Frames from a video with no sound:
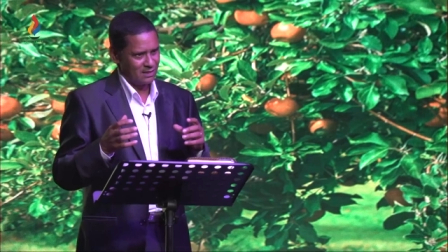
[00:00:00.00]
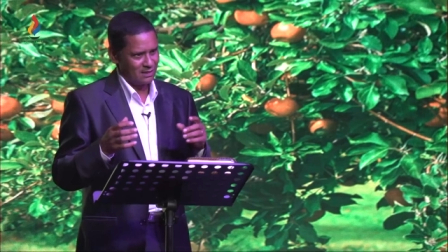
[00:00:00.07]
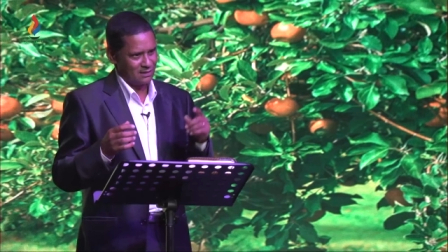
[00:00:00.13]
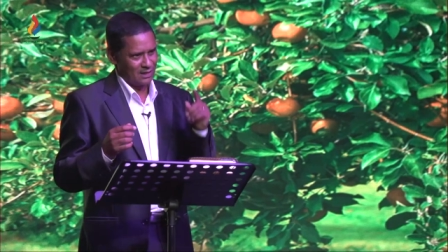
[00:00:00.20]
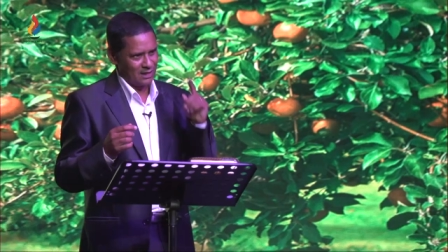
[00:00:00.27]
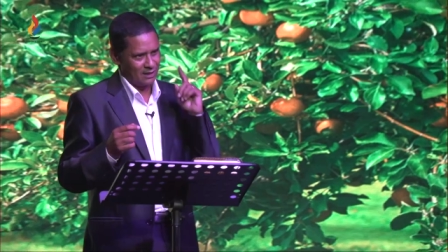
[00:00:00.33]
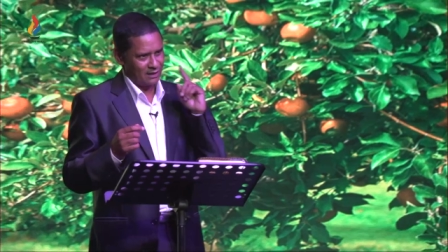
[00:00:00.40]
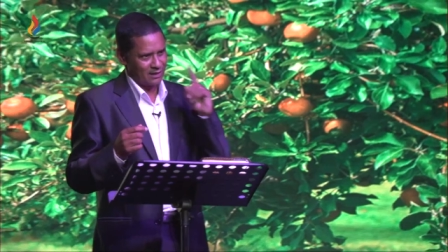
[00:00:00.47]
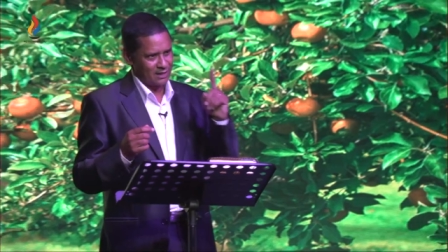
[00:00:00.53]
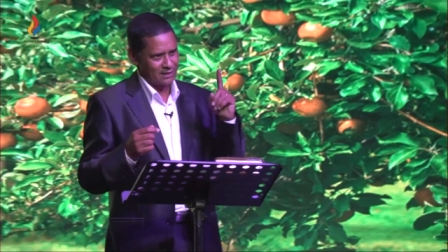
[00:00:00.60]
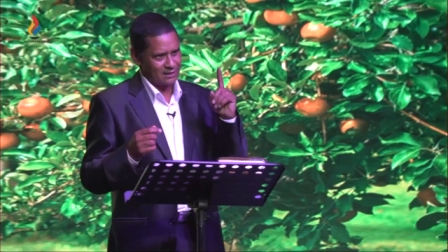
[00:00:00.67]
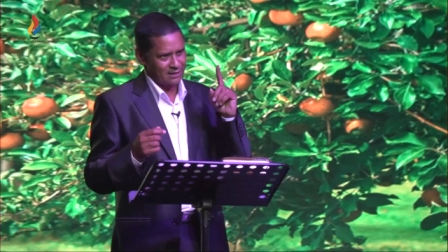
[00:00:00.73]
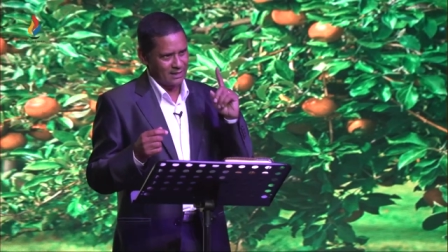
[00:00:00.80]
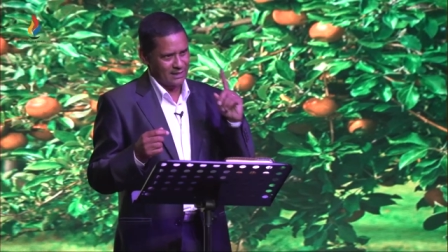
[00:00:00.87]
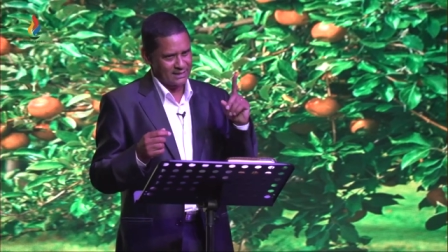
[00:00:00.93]
And they look
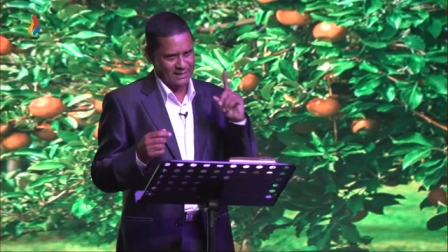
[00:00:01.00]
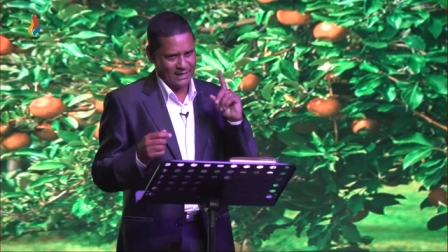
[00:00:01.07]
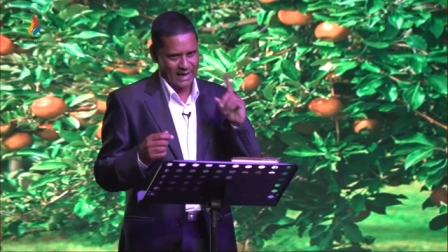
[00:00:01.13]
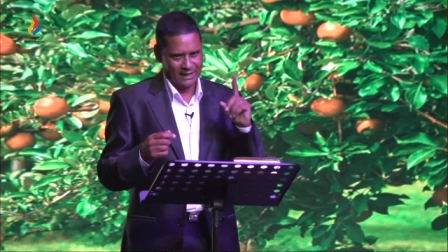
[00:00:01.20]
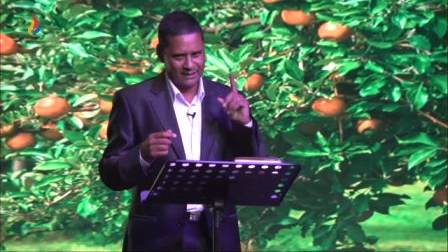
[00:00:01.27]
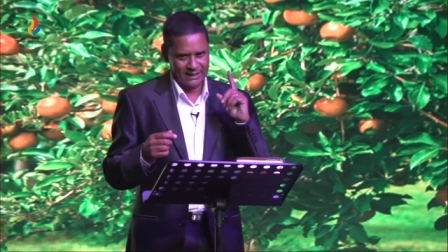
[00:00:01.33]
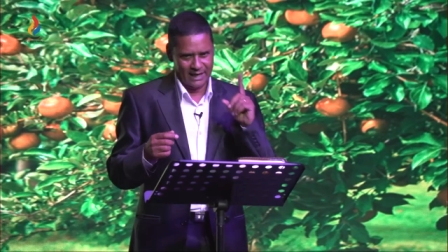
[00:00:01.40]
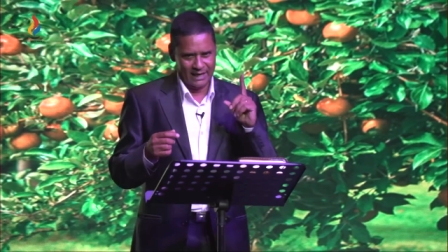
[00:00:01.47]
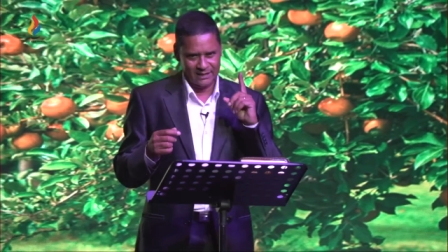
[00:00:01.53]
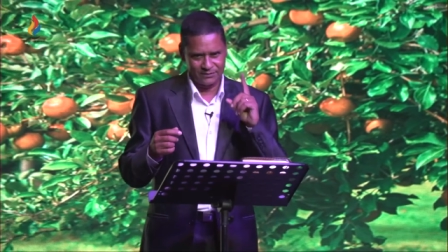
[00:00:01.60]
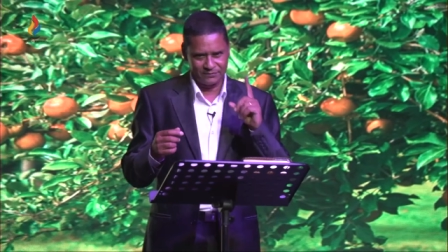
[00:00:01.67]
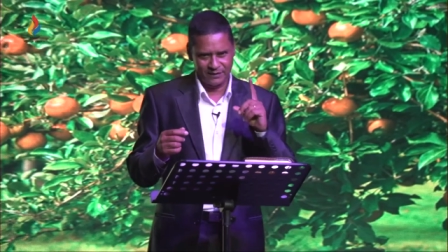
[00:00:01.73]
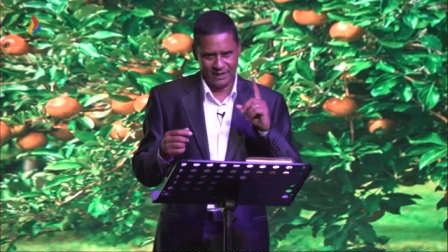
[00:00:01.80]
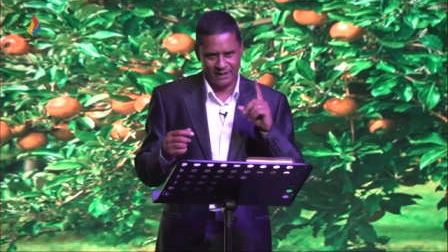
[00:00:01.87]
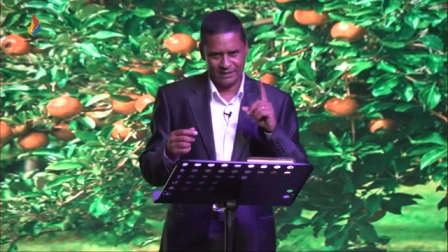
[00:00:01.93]
into their sad dad's
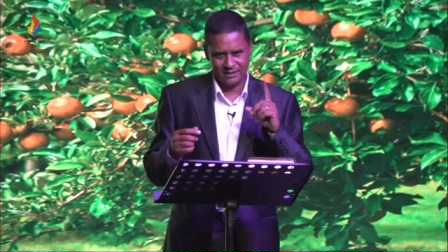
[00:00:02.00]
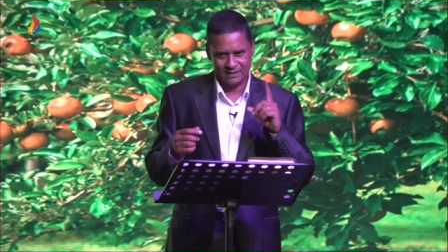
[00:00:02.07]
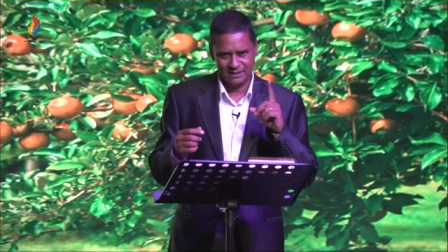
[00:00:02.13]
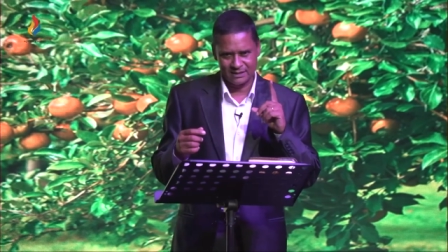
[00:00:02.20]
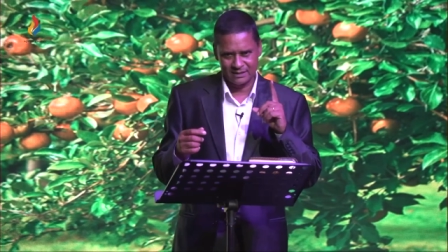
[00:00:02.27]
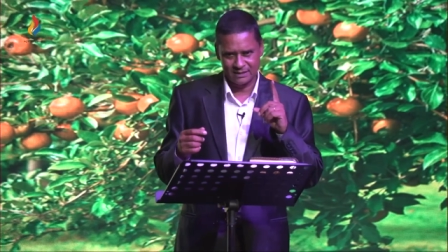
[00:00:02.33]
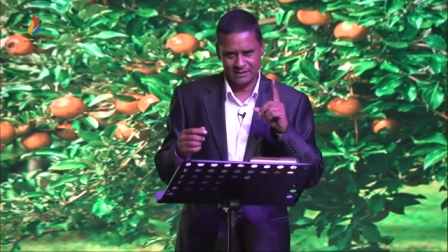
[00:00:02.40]
face.